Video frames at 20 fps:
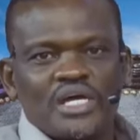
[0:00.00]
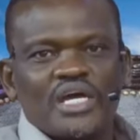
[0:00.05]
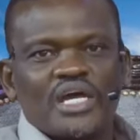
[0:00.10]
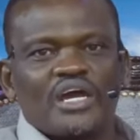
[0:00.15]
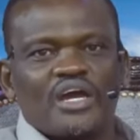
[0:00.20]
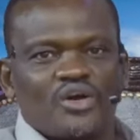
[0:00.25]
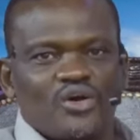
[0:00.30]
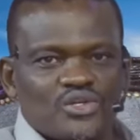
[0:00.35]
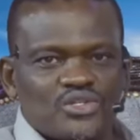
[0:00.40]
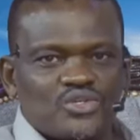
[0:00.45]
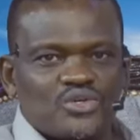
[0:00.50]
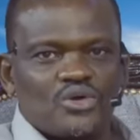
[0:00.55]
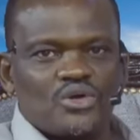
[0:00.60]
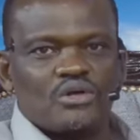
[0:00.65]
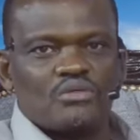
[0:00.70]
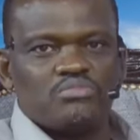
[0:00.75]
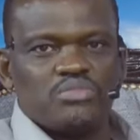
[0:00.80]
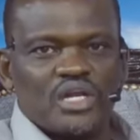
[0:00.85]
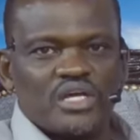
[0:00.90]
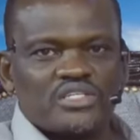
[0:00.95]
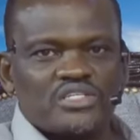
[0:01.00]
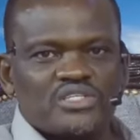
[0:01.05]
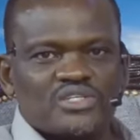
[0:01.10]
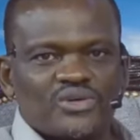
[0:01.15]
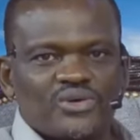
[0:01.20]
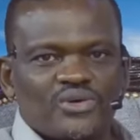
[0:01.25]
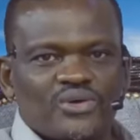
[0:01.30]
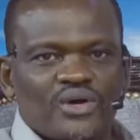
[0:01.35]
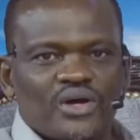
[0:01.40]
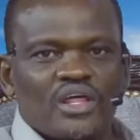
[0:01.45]
and God's going to bless
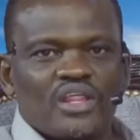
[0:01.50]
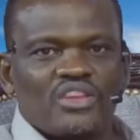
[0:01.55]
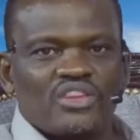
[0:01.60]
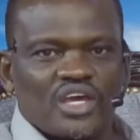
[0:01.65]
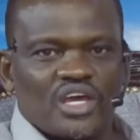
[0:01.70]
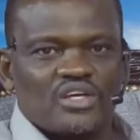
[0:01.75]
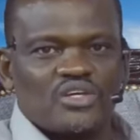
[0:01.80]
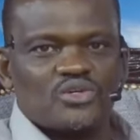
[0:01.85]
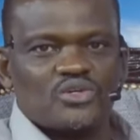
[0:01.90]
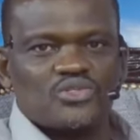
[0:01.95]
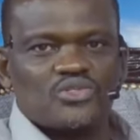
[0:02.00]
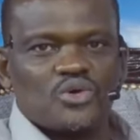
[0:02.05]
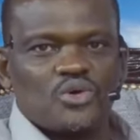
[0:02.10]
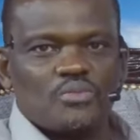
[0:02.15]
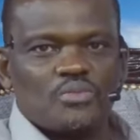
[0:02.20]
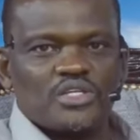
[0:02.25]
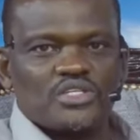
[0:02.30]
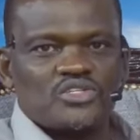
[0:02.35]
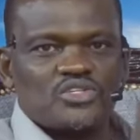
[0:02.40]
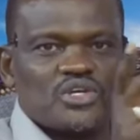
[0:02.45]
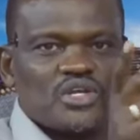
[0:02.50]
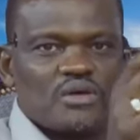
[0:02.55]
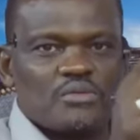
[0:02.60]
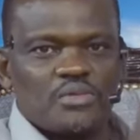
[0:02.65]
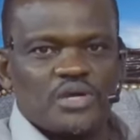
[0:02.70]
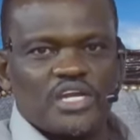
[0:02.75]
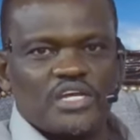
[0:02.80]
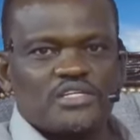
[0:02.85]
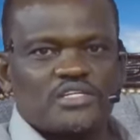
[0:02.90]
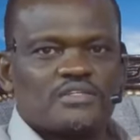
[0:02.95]
you. Thank you so much. See you in a
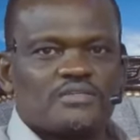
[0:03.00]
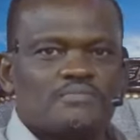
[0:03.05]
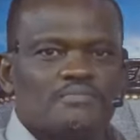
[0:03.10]
minute.